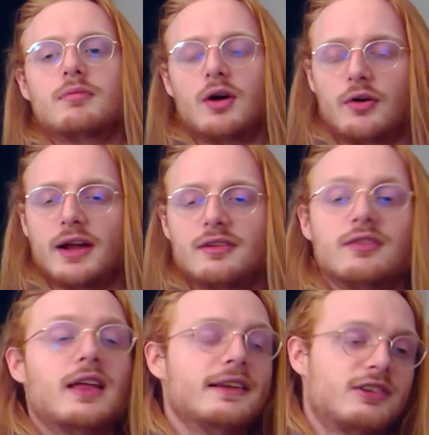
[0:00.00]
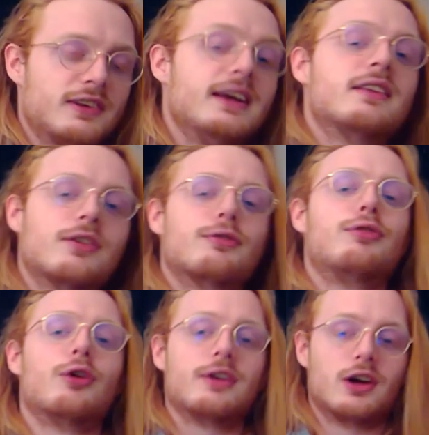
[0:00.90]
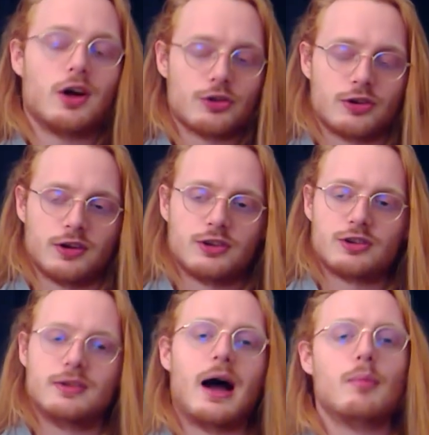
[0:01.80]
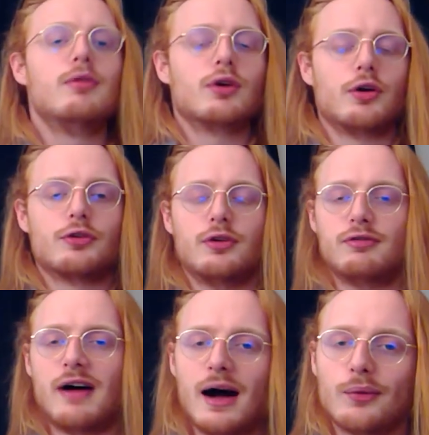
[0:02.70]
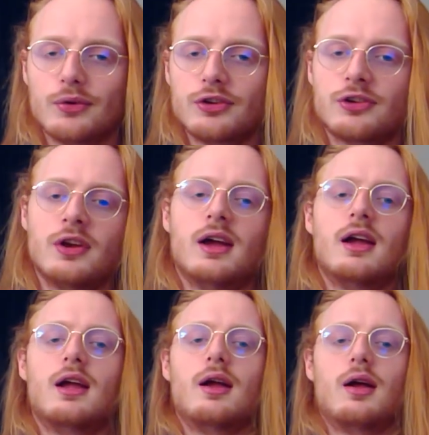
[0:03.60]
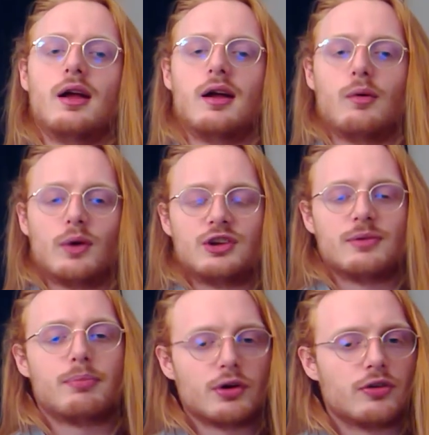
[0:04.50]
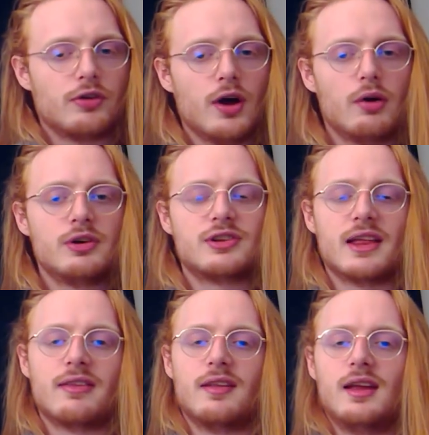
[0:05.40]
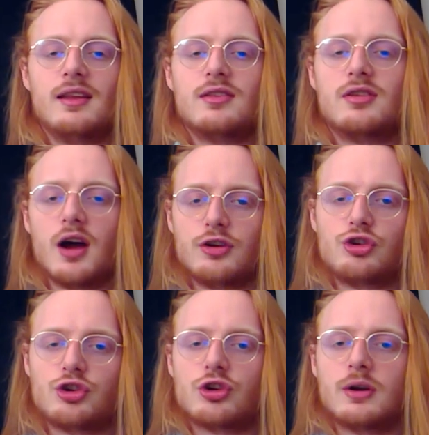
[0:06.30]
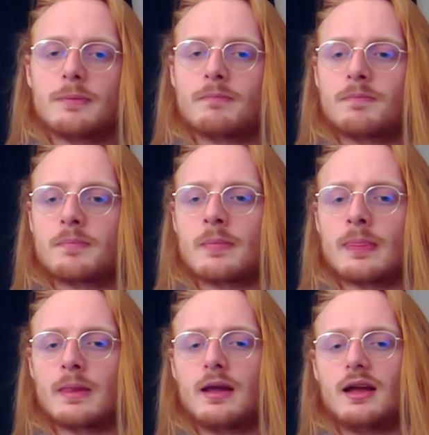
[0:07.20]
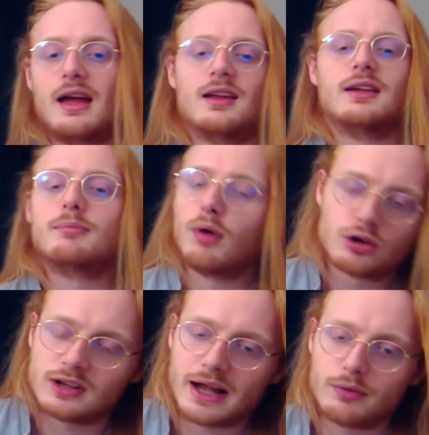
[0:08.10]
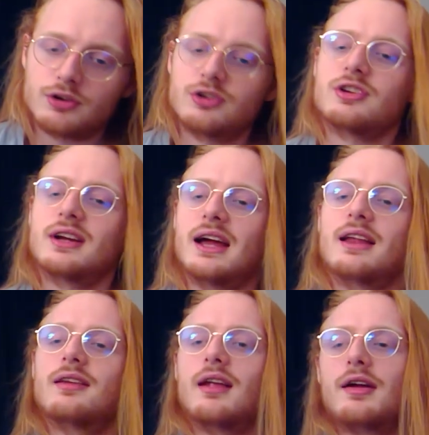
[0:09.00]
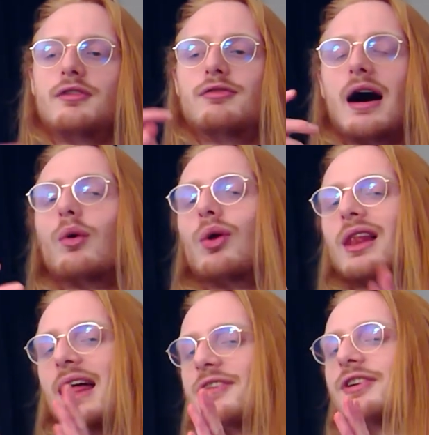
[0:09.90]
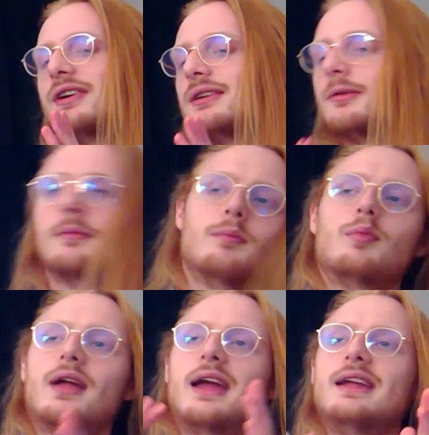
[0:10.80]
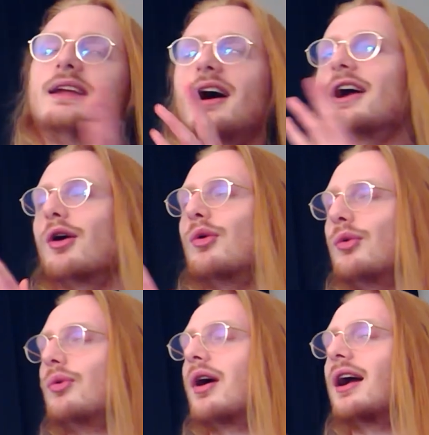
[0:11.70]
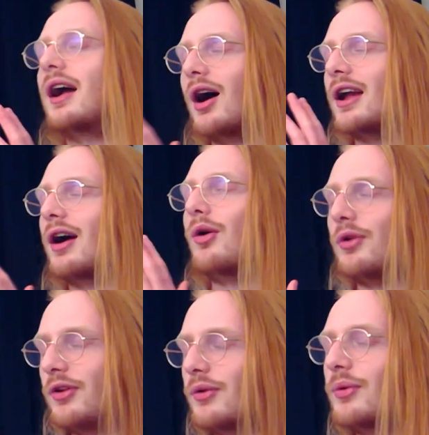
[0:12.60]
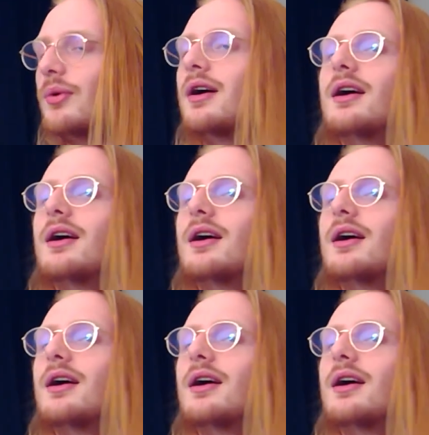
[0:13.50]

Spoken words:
All right, that is it for the consonants. Now moving on to the vowels. What is important to know is that in Dutch and in most languages, again, a vowel letter, A, E, I, O, U,